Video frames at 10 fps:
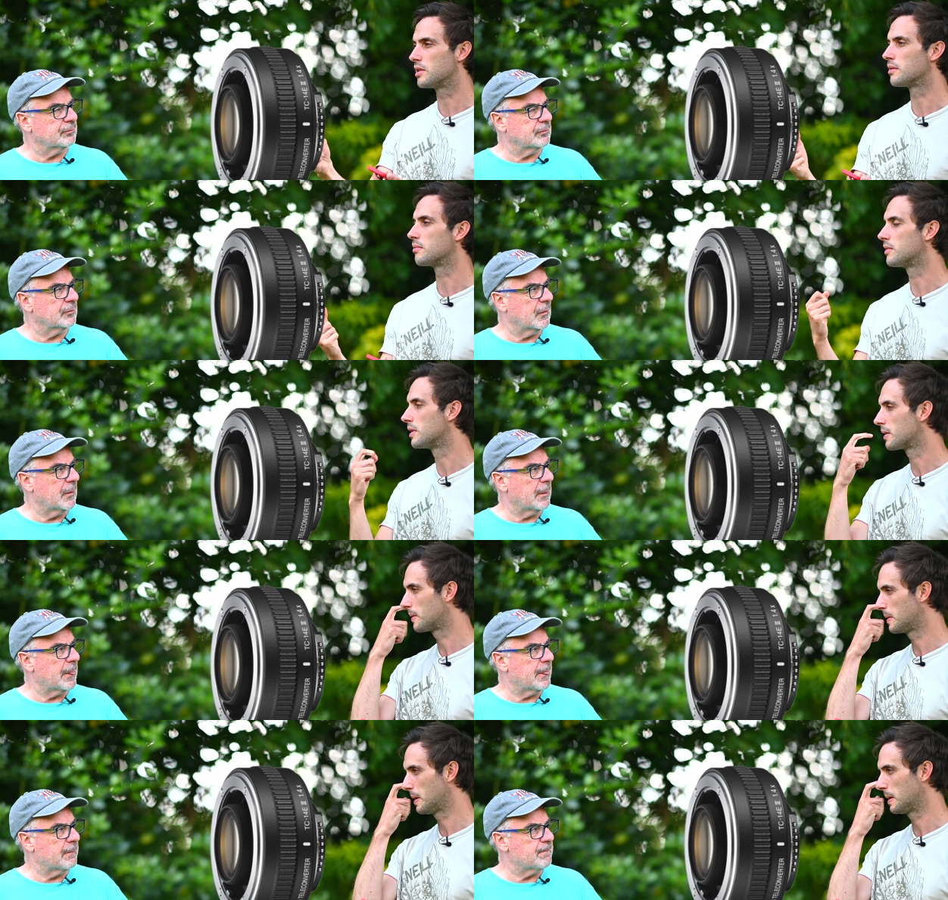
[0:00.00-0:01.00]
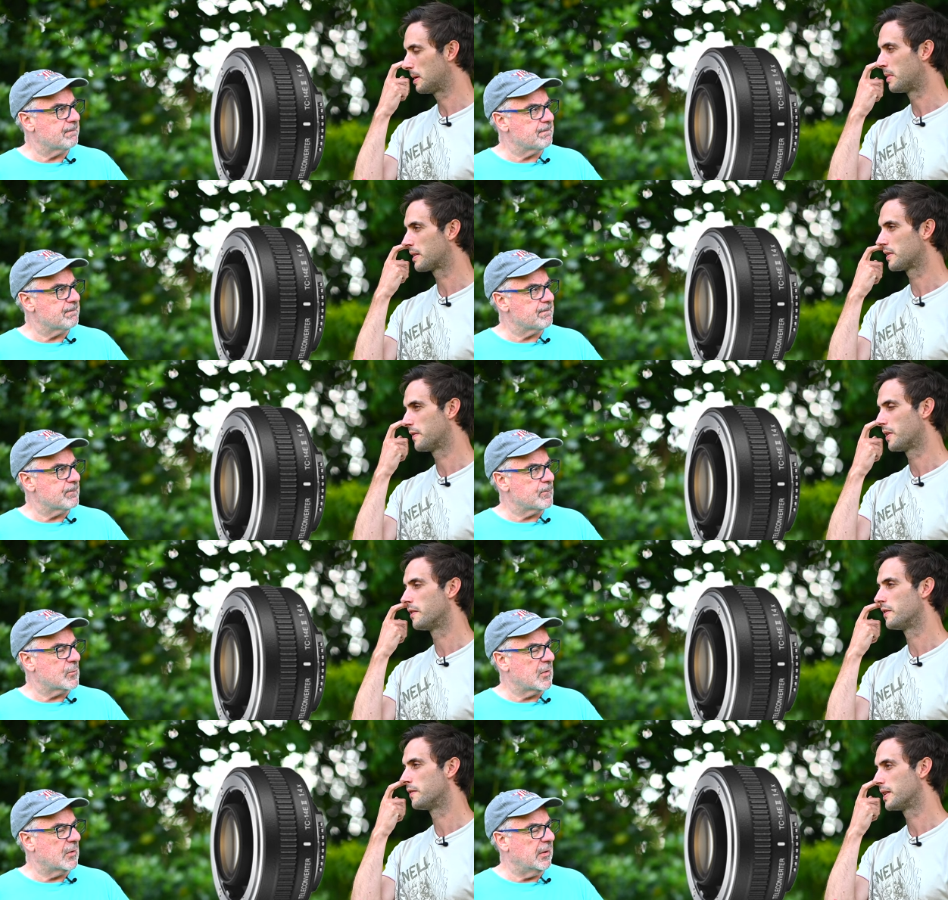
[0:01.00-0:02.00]
Speaker 1: the, the, the uh,
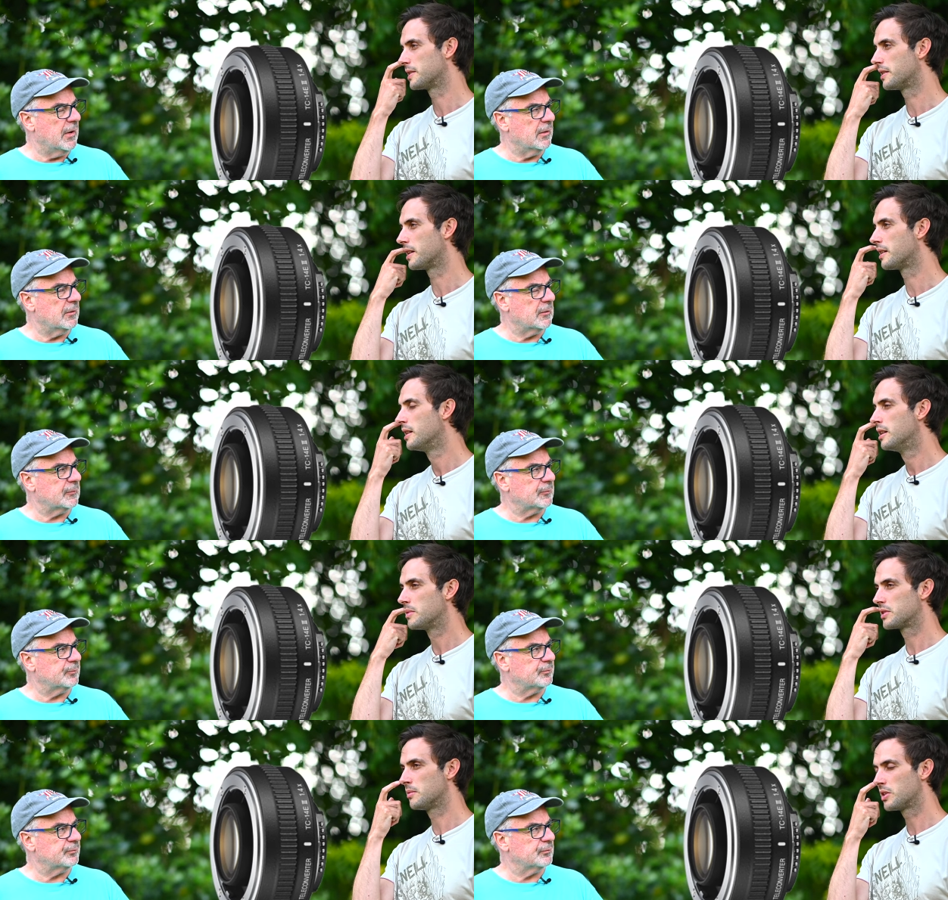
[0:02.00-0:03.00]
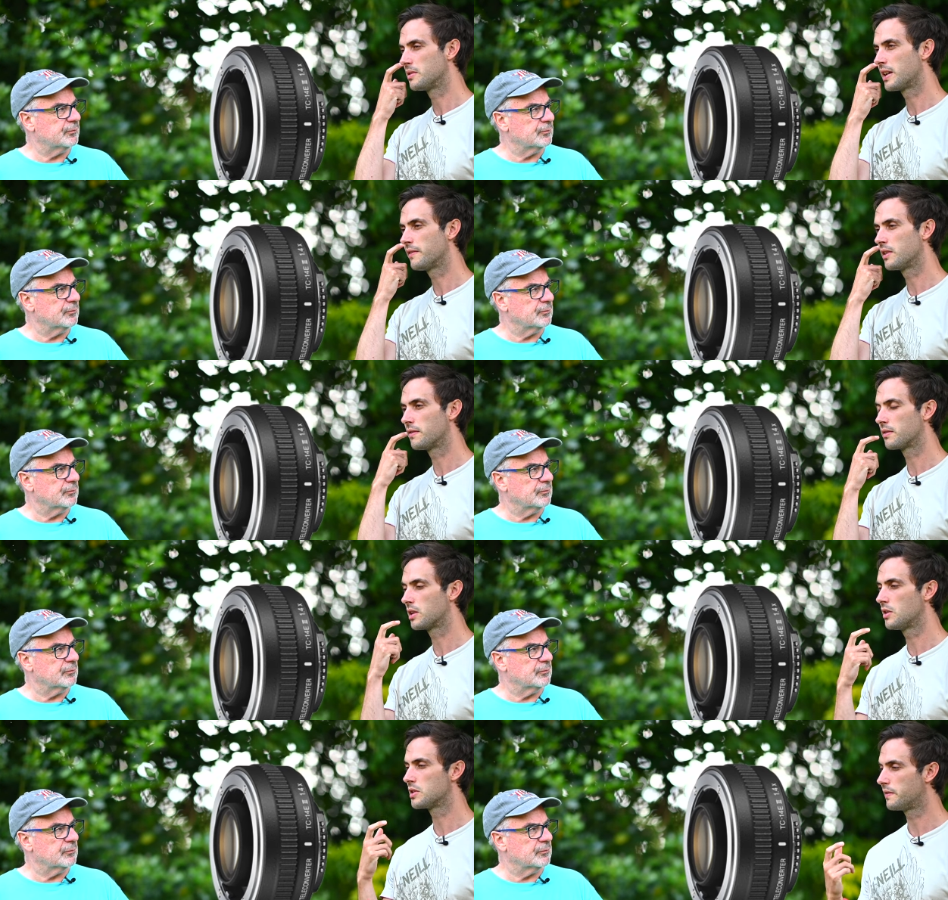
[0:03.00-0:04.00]
magnifier and things yeah. like that. Sometimes having a
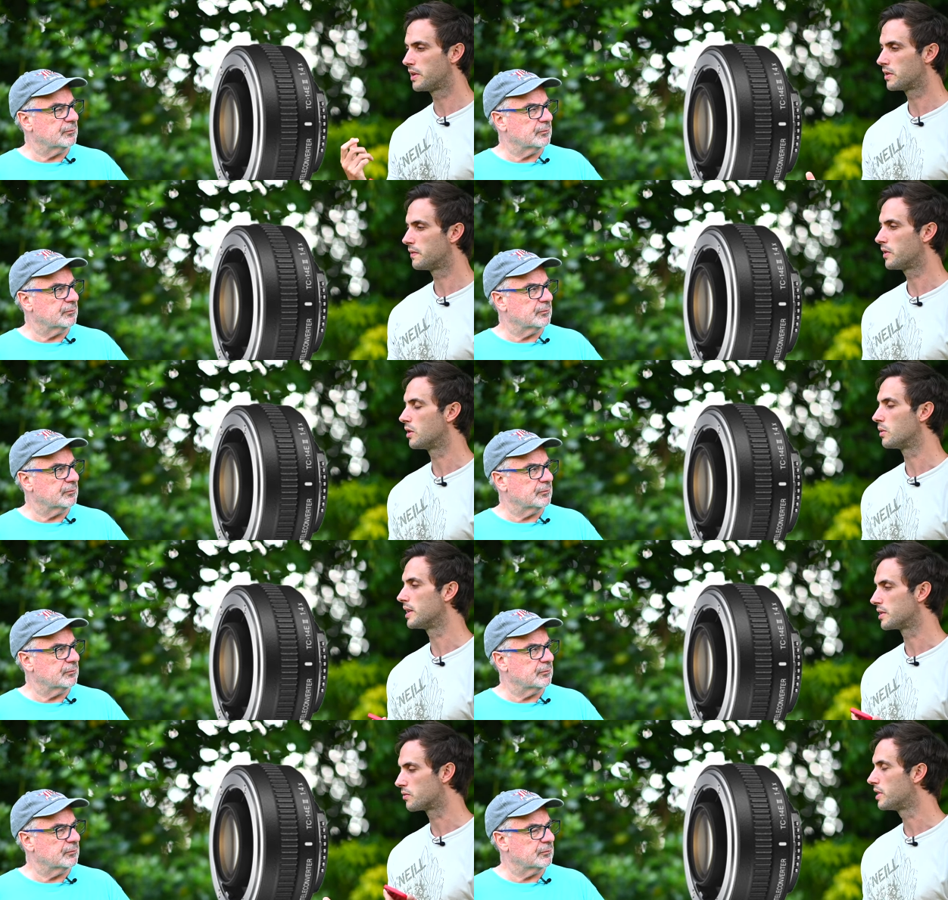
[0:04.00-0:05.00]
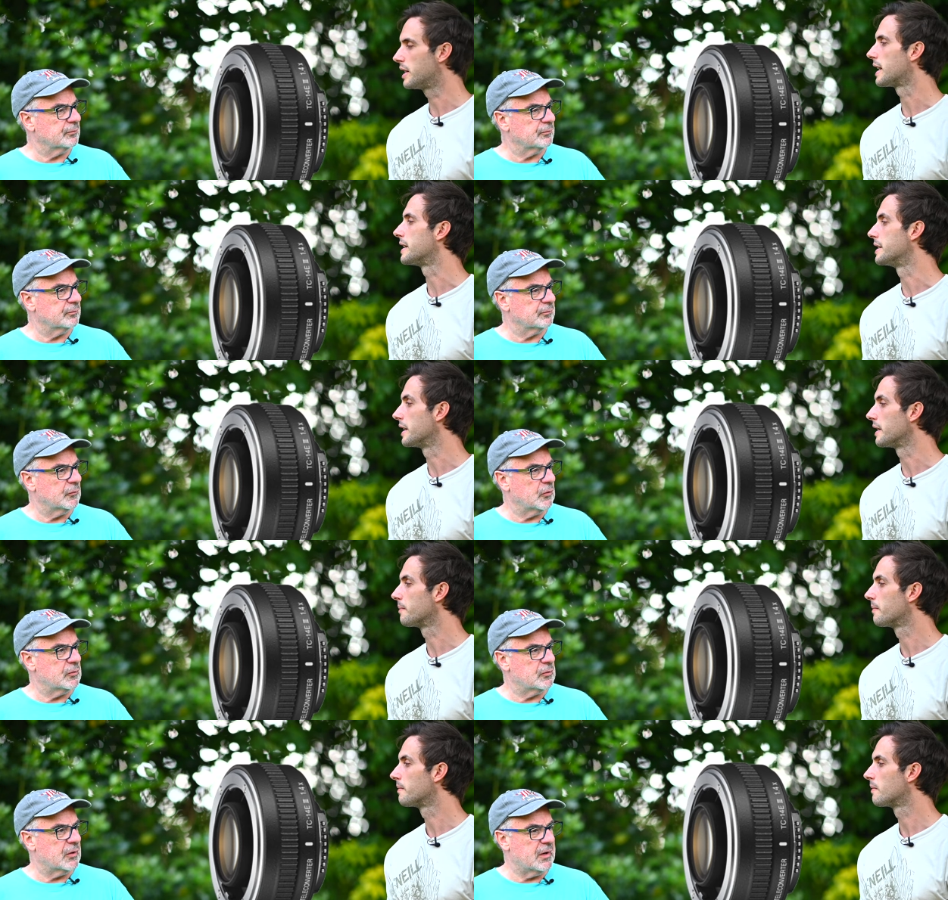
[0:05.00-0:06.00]
closer field of view is really handy.
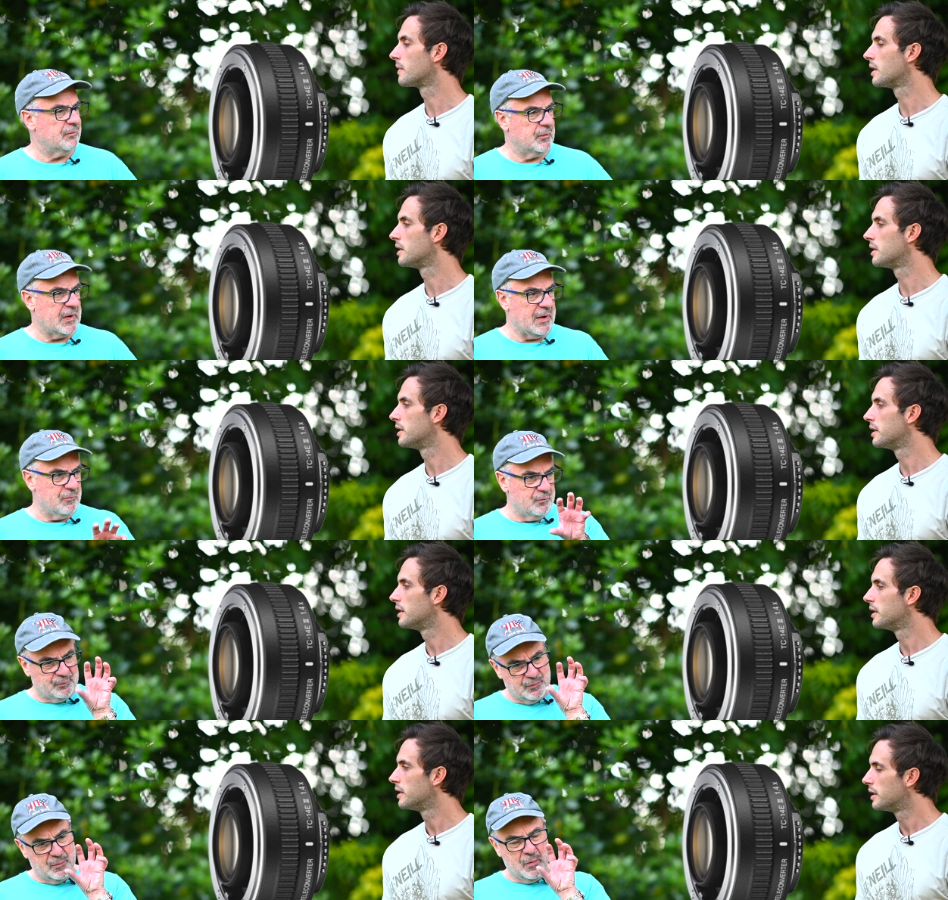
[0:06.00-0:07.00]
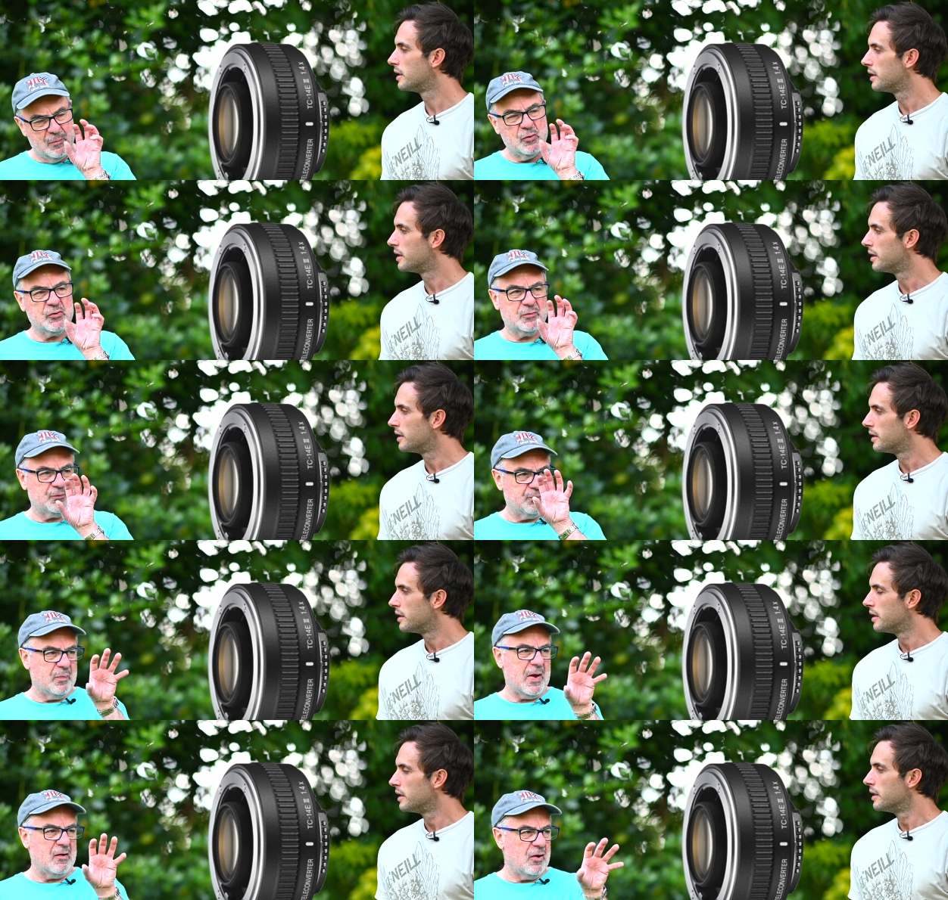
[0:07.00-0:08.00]
Speaker 2: To get a much
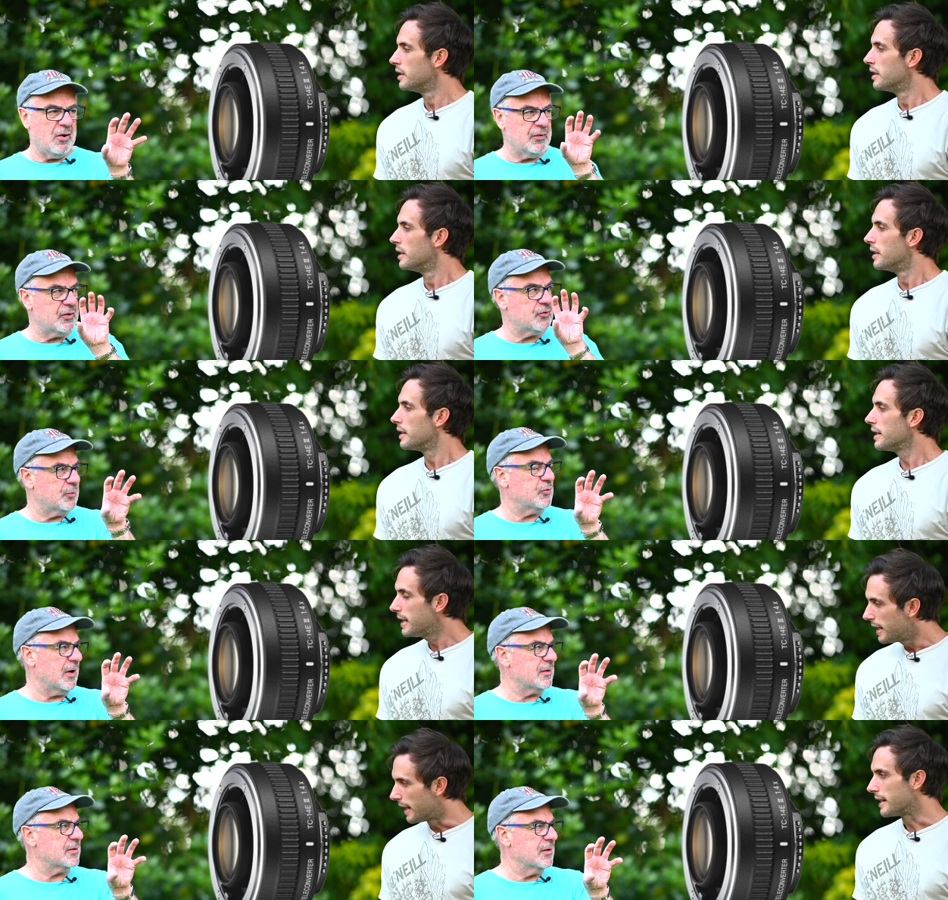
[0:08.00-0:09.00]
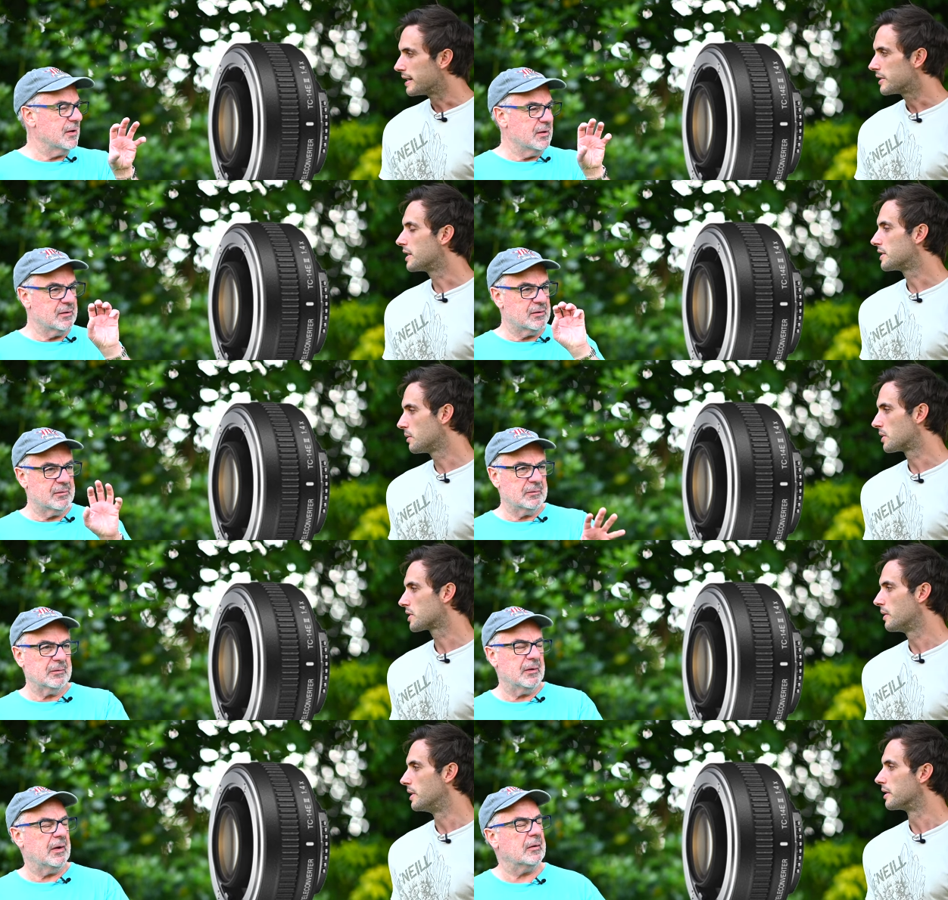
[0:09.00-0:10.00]
better eye on the subject. Yeah,
Speaker 1: so you can see what's
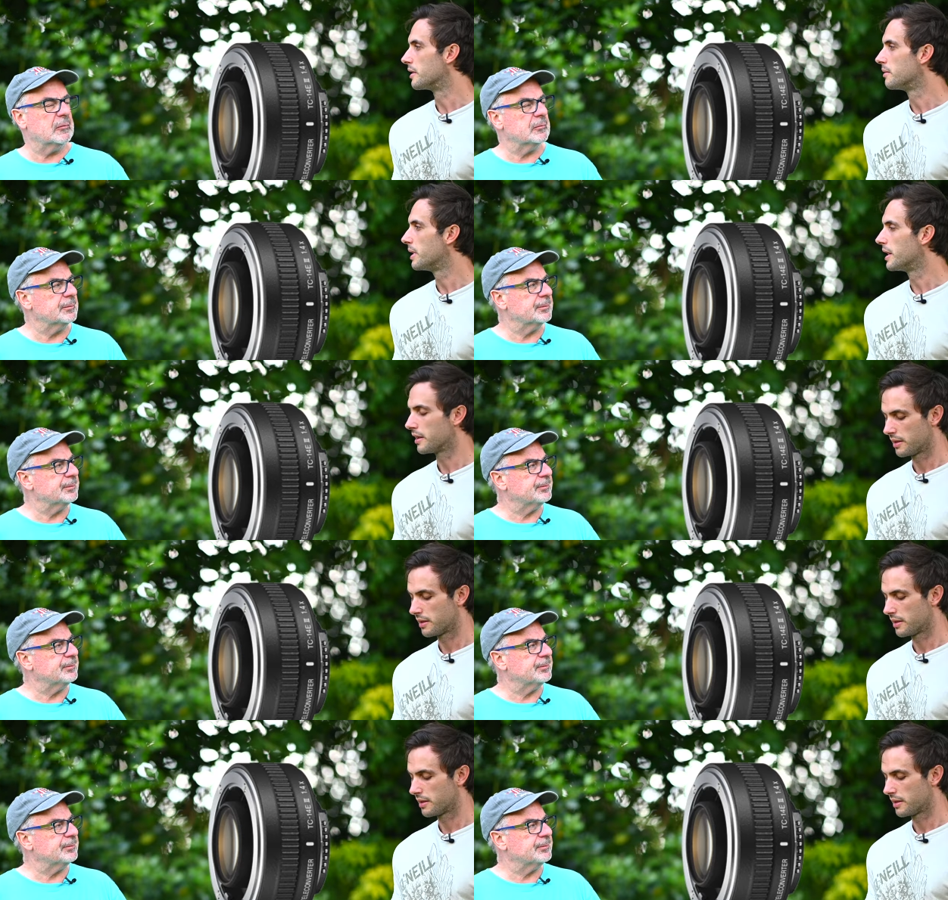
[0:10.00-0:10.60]
going yeah. on better.